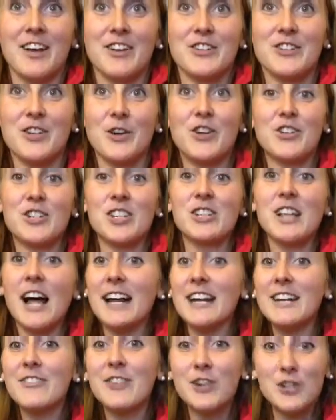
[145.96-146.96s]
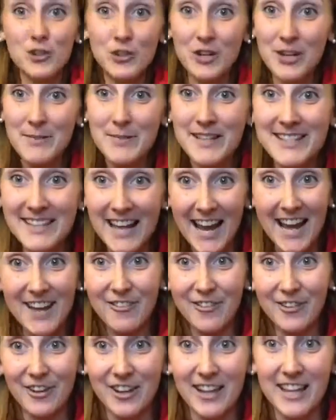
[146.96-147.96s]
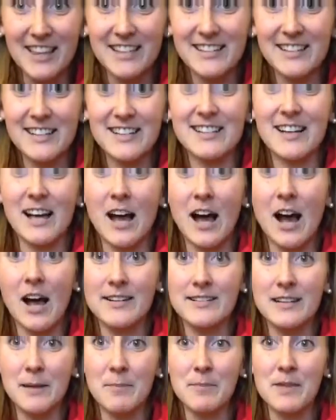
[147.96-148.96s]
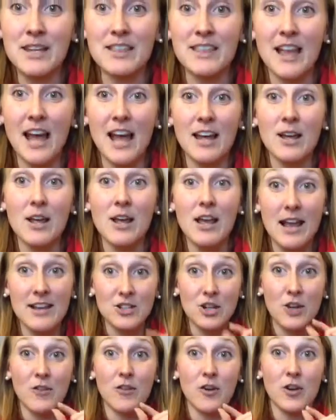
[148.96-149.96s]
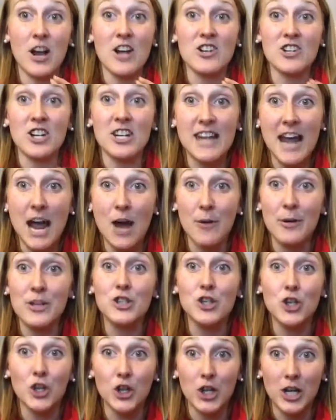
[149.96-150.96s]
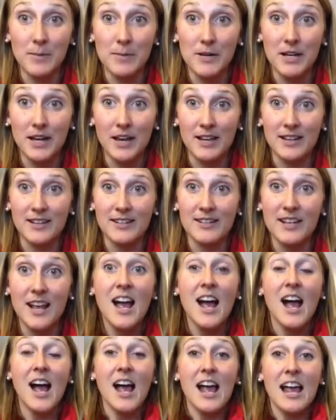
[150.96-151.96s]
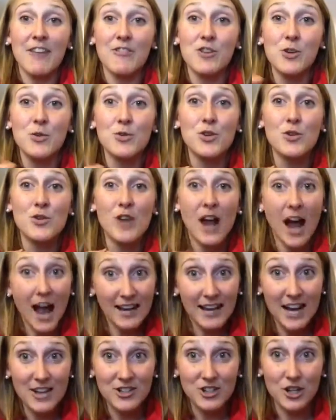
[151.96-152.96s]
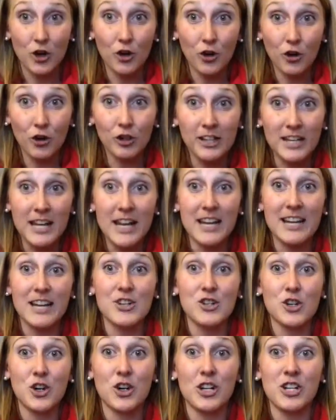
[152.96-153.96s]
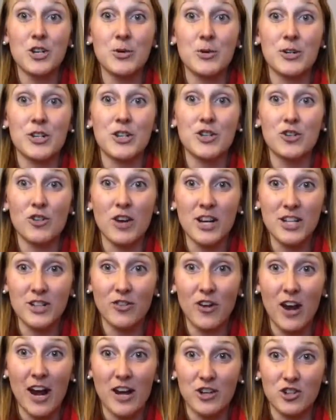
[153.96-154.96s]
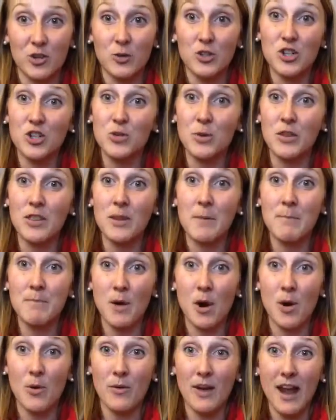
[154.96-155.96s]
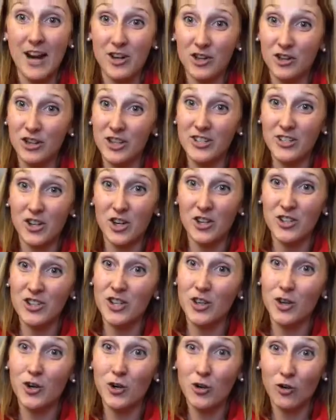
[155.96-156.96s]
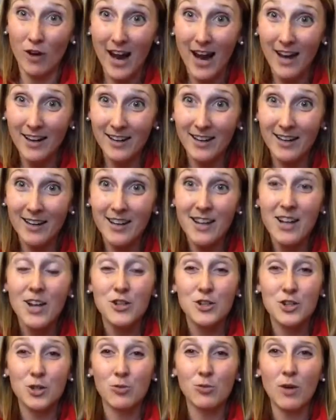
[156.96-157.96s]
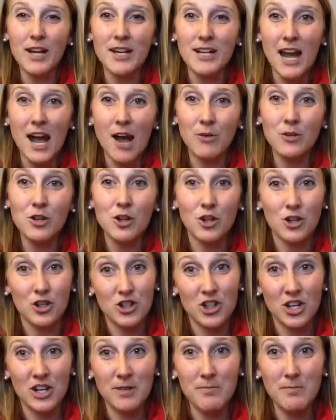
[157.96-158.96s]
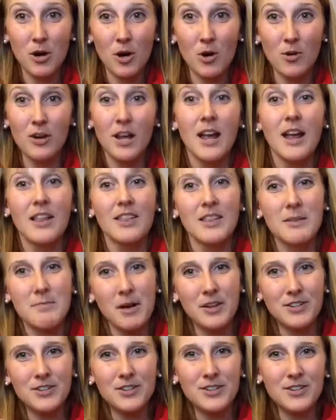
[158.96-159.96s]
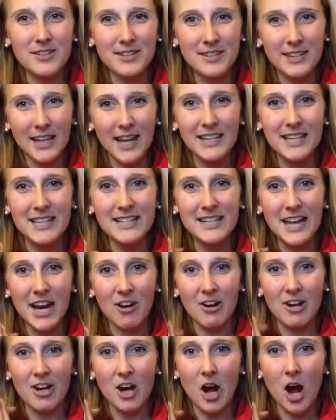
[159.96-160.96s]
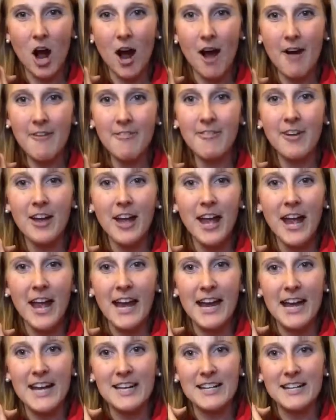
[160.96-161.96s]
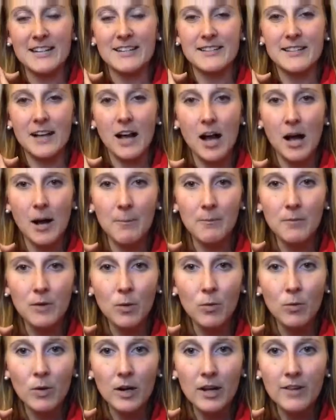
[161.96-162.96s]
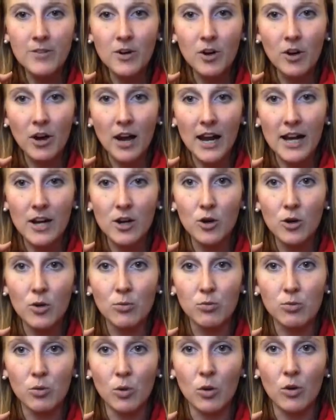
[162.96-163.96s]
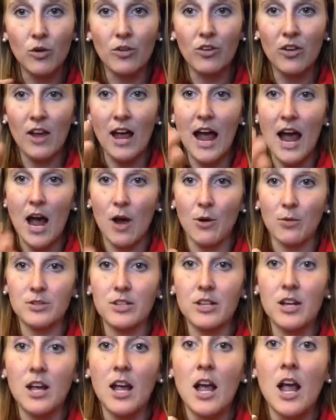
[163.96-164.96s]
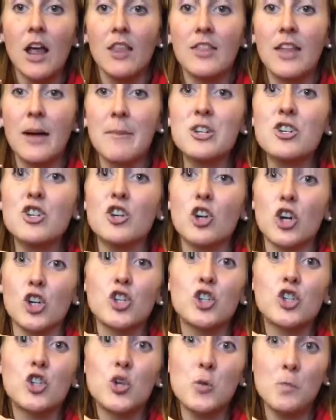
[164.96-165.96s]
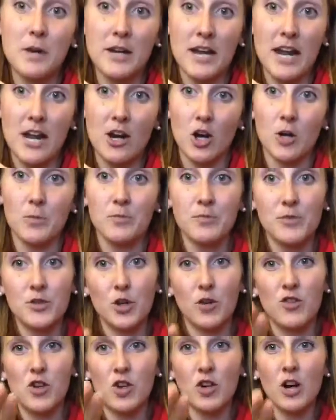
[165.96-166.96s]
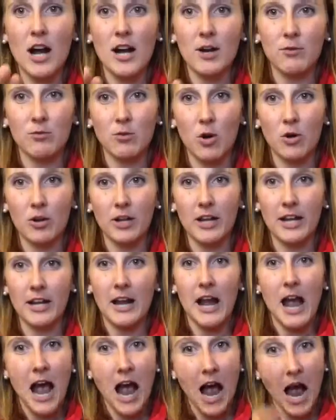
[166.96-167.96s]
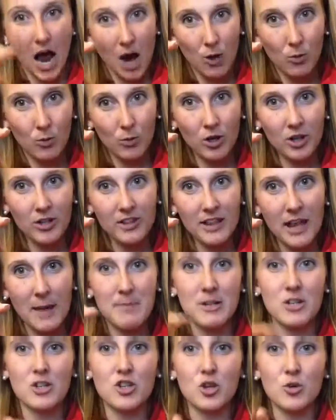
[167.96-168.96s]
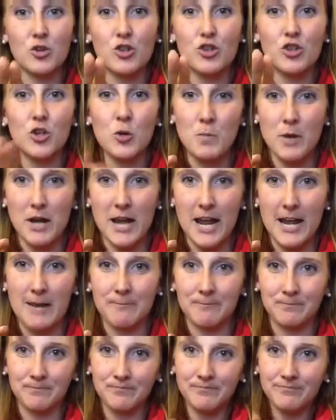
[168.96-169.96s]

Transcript: So there's a lot of different treatments, thankfully. This is something that, if you're catching now, is good, because if you do not catch it early, it can turn into a stress fracture, which is when the bone actually starts to crack. So right now, your shin bone, the muscle is slightly tearing off, and what if your ankle rolls out? That means you're a supinator. So if you're kind of rolling outward, that means you supinate.